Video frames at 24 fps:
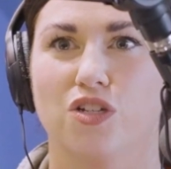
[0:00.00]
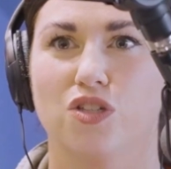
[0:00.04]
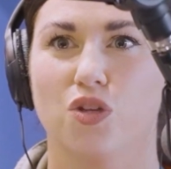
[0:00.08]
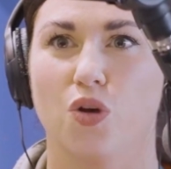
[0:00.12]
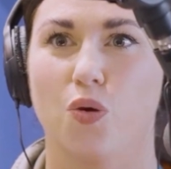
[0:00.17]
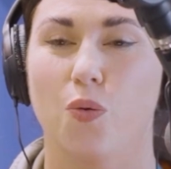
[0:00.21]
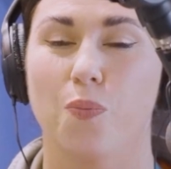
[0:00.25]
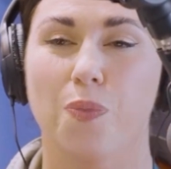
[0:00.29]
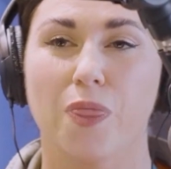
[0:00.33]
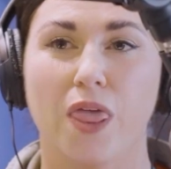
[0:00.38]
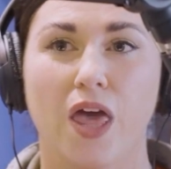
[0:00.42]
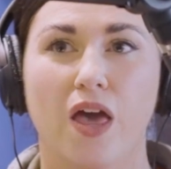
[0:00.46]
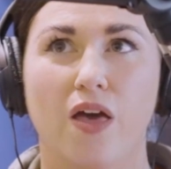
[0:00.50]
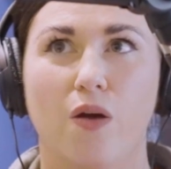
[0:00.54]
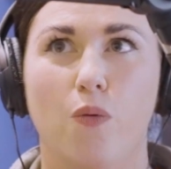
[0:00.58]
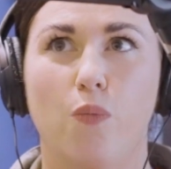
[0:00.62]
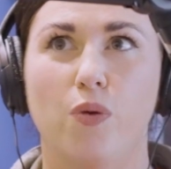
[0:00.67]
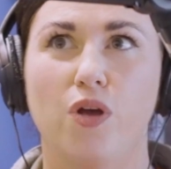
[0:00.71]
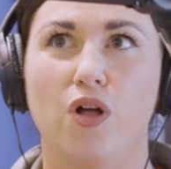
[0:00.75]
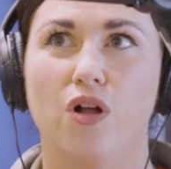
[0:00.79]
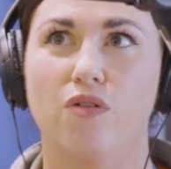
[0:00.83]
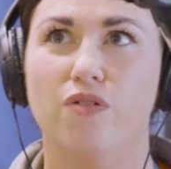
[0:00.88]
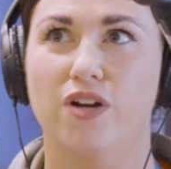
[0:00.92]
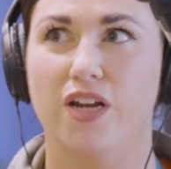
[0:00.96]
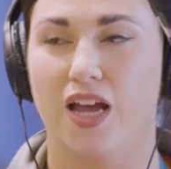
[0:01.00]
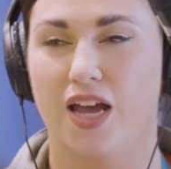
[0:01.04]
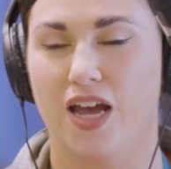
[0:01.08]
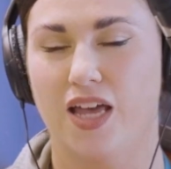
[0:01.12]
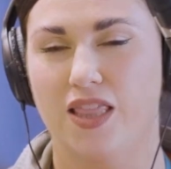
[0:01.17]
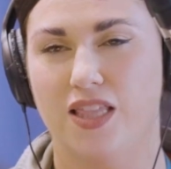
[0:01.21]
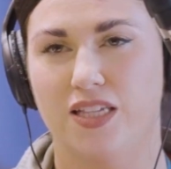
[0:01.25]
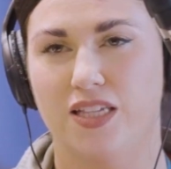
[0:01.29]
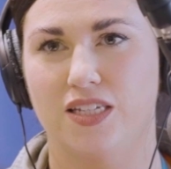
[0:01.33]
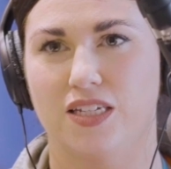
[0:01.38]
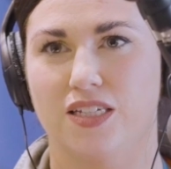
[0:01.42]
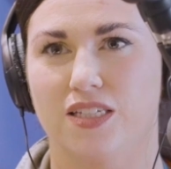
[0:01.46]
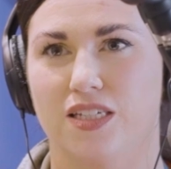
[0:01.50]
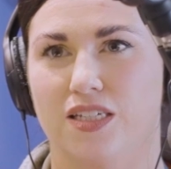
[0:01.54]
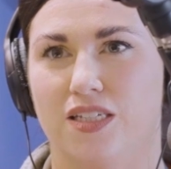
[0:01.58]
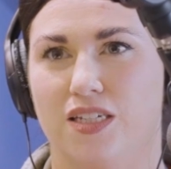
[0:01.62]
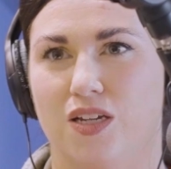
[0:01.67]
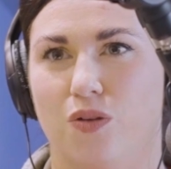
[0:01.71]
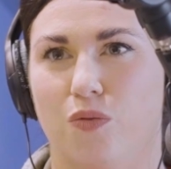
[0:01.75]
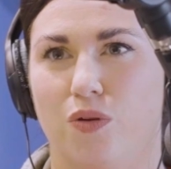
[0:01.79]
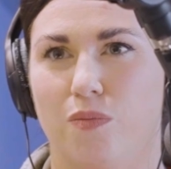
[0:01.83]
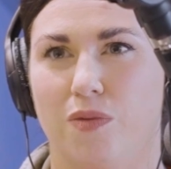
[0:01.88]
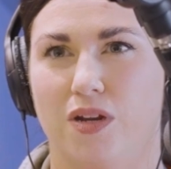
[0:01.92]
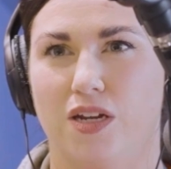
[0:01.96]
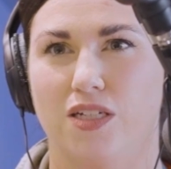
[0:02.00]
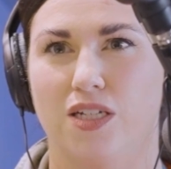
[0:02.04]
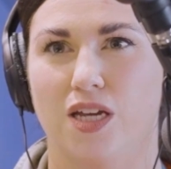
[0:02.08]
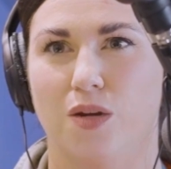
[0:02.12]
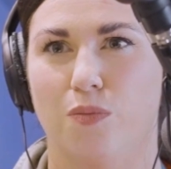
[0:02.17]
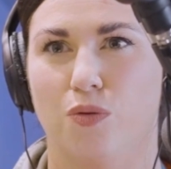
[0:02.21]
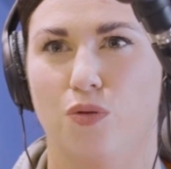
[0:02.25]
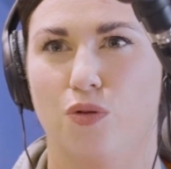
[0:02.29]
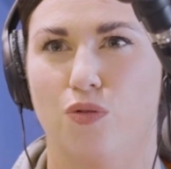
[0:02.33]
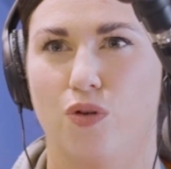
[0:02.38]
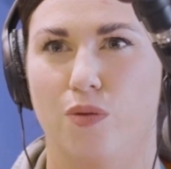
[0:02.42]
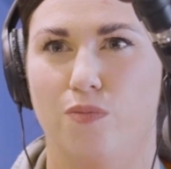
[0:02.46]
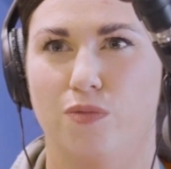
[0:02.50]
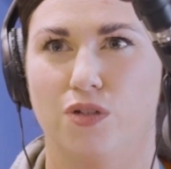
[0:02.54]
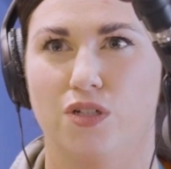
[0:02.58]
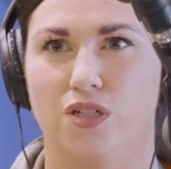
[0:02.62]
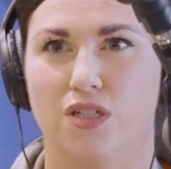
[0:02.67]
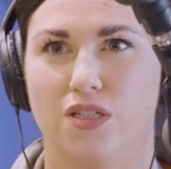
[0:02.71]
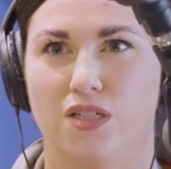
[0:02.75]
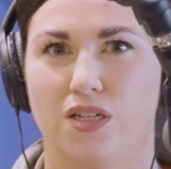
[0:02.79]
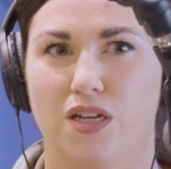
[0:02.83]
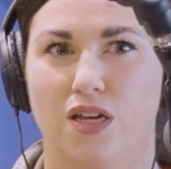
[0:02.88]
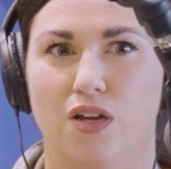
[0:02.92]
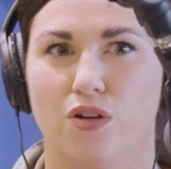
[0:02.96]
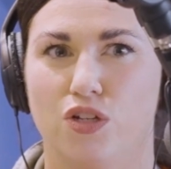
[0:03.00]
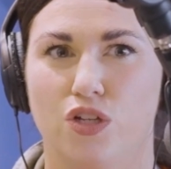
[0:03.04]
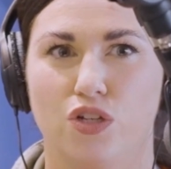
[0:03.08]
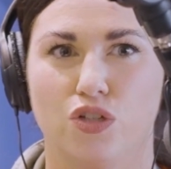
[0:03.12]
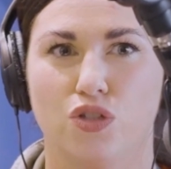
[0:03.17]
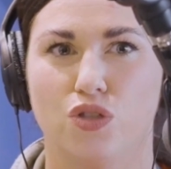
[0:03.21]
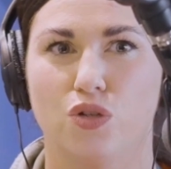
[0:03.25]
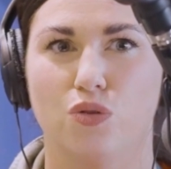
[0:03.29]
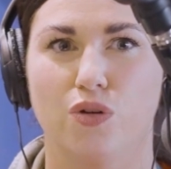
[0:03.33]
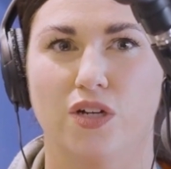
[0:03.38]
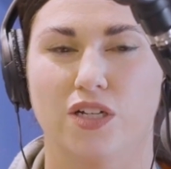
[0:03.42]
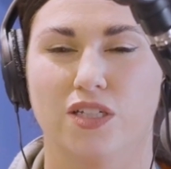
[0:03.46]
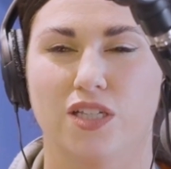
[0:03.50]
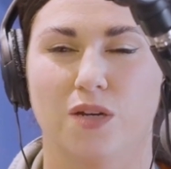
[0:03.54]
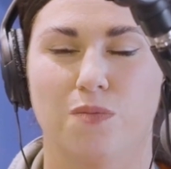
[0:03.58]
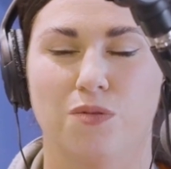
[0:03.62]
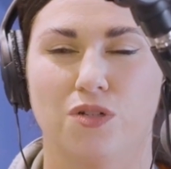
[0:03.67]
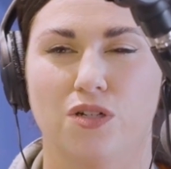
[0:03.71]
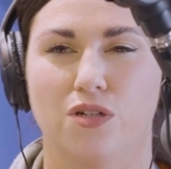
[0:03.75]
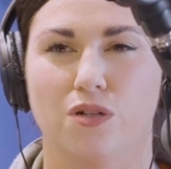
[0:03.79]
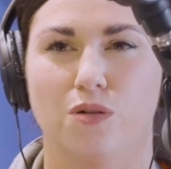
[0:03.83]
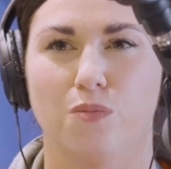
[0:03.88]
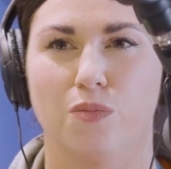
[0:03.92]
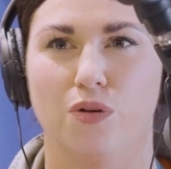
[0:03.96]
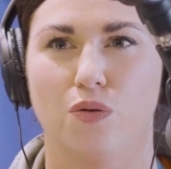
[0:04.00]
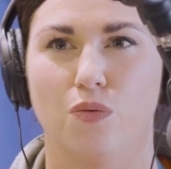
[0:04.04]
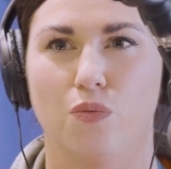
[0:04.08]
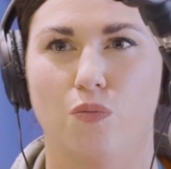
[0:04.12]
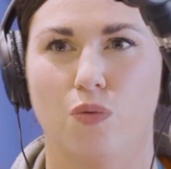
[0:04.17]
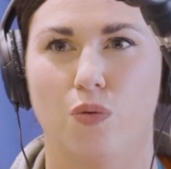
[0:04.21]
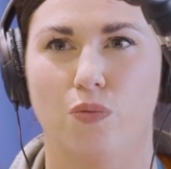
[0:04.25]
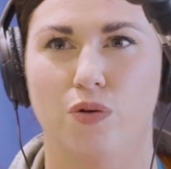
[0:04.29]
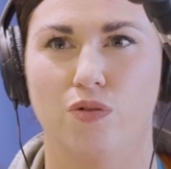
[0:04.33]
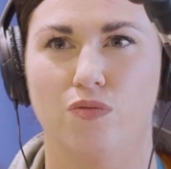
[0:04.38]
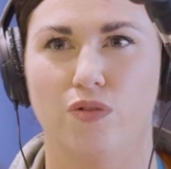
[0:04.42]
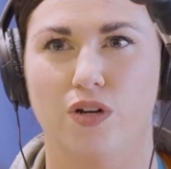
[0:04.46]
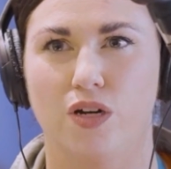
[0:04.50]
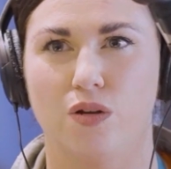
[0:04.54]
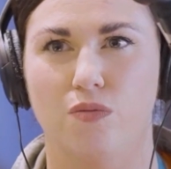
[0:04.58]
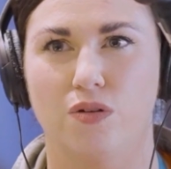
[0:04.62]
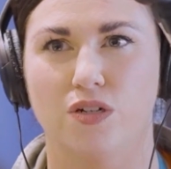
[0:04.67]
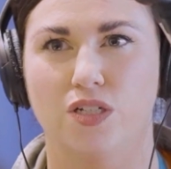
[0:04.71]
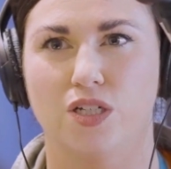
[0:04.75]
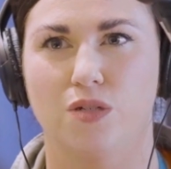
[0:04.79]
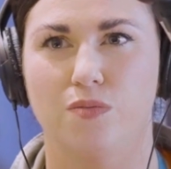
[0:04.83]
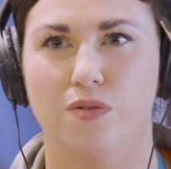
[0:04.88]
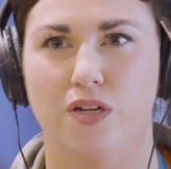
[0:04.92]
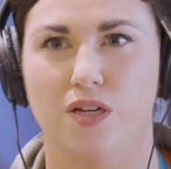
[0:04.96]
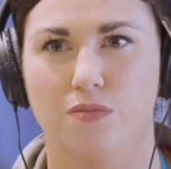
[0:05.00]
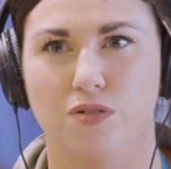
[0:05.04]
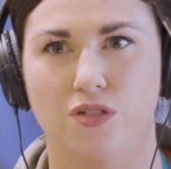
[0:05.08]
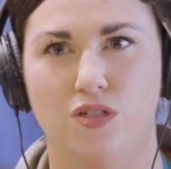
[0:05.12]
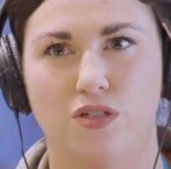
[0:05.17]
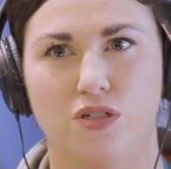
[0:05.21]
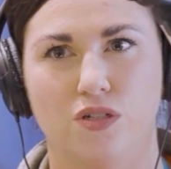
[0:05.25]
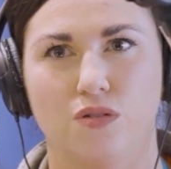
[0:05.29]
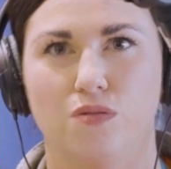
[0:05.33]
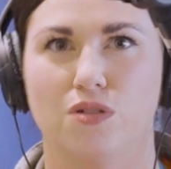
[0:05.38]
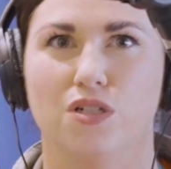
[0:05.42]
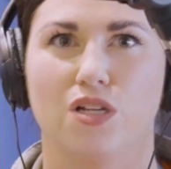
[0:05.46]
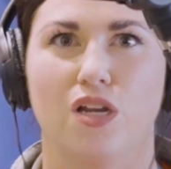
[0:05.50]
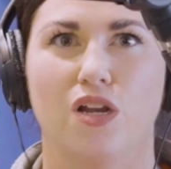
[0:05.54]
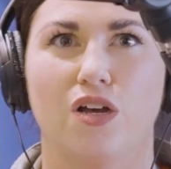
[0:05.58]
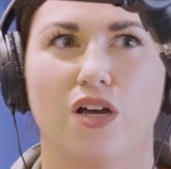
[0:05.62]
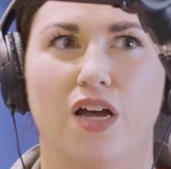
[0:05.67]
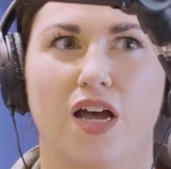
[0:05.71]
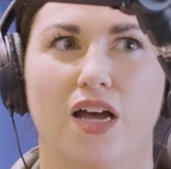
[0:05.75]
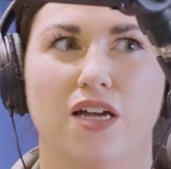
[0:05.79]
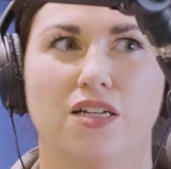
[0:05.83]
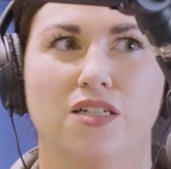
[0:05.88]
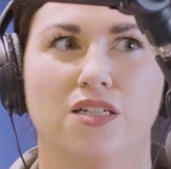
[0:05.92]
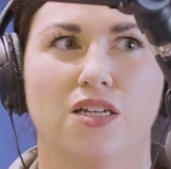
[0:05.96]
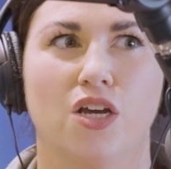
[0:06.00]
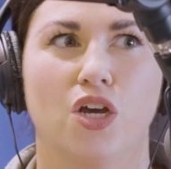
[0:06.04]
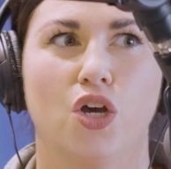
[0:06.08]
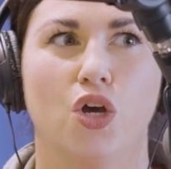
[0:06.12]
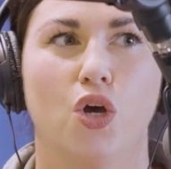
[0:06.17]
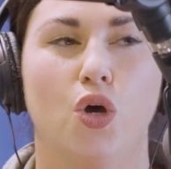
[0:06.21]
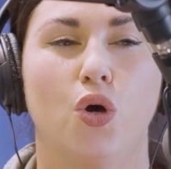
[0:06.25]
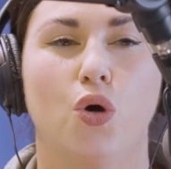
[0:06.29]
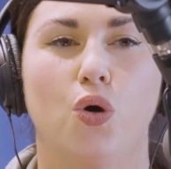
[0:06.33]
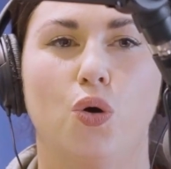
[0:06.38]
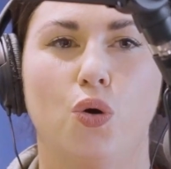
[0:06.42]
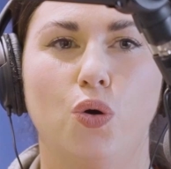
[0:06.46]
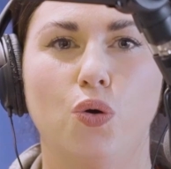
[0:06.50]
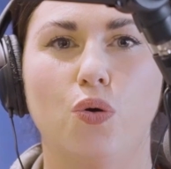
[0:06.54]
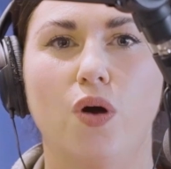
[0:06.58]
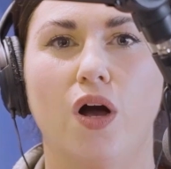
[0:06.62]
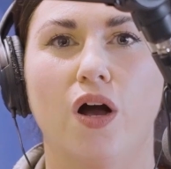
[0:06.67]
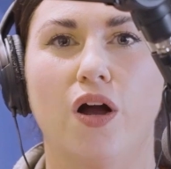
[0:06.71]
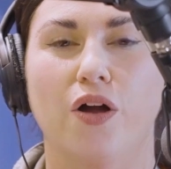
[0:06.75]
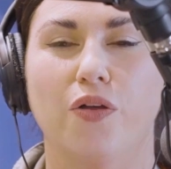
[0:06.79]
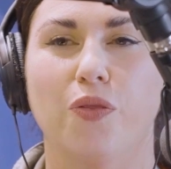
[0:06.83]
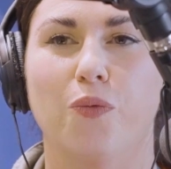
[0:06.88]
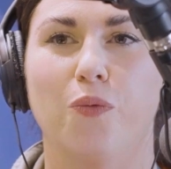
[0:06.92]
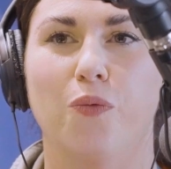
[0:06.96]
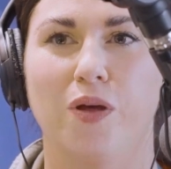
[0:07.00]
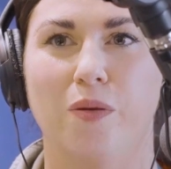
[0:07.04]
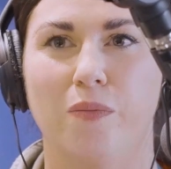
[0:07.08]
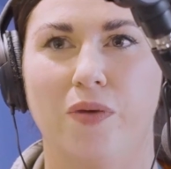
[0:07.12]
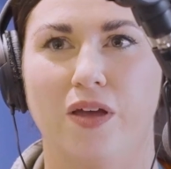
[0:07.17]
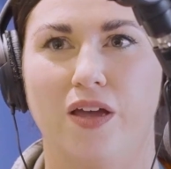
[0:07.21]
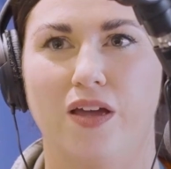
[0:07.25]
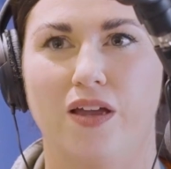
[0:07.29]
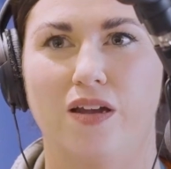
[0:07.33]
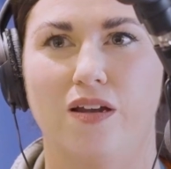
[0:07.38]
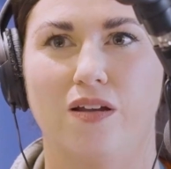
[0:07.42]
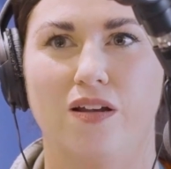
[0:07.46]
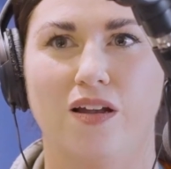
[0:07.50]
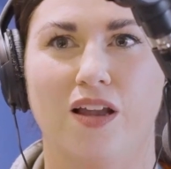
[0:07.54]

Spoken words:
So we already had existing Women in Tech program, which is so exceptional, but what we really wanted to be able to do is look at who are the women?